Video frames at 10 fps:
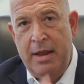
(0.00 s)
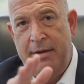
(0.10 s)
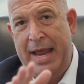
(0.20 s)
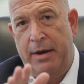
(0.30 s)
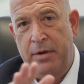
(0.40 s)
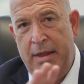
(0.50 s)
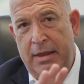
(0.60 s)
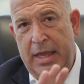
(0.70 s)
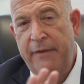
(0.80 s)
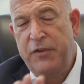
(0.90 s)
Now,
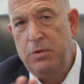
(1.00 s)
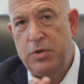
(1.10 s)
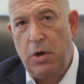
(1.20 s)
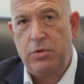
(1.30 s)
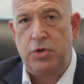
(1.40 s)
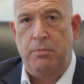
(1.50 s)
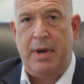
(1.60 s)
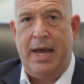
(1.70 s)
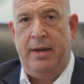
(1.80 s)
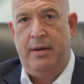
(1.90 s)
if you don't do
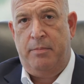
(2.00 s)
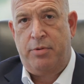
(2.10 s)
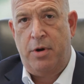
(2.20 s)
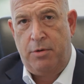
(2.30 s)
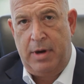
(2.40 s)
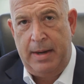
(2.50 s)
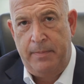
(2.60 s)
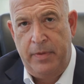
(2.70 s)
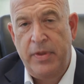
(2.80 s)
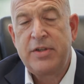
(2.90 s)
my program,
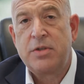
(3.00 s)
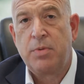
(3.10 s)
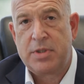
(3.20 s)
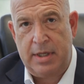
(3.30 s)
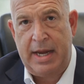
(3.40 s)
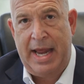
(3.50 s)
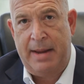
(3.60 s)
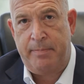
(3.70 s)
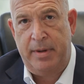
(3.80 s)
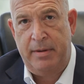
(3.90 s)
this is what's going to
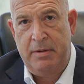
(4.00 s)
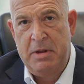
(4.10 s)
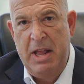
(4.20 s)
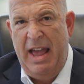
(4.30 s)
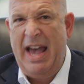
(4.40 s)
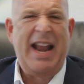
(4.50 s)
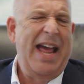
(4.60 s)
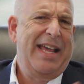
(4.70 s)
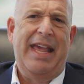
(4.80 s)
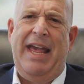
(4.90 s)
happen. And I
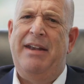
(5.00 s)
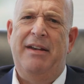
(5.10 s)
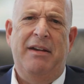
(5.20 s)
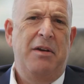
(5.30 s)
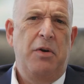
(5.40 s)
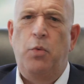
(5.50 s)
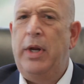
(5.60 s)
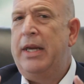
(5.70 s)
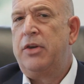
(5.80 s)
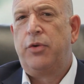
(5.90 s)
can't
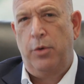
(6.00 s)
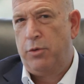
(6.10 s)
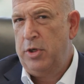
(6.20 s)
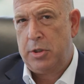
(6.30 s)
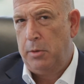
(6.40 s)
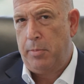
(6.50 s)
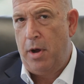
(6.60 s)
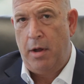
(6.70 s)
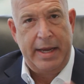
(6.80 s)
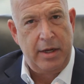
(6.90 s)
read into a crystal
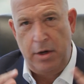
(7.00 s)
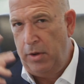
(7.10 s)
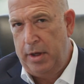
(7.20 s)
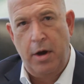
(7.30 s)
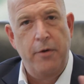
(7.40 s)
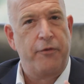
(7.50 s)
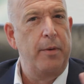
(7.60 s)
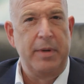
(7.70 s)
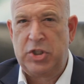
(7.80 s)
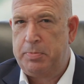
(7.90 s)
ball. I can only go from
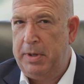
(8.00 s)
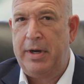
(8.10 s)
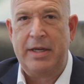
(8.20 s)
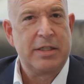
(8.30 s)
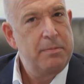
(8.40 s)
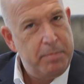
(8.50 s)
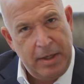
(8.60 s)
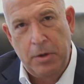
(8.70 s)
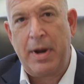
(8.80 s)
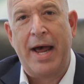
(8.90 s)
experience and being
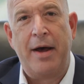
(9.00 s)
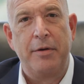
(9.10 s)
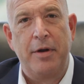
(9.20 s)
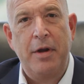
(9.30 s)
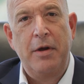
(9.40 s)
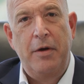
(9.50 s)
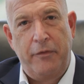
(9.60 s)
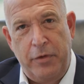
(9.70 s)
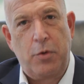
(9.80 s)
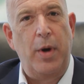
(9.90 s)
around
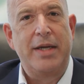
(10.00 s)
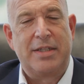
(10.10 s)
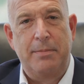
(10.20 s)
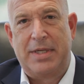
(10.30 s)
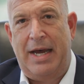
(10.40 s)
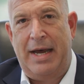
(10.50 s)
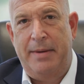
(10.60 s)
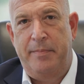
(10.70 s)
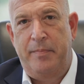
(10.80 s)
for quite some time.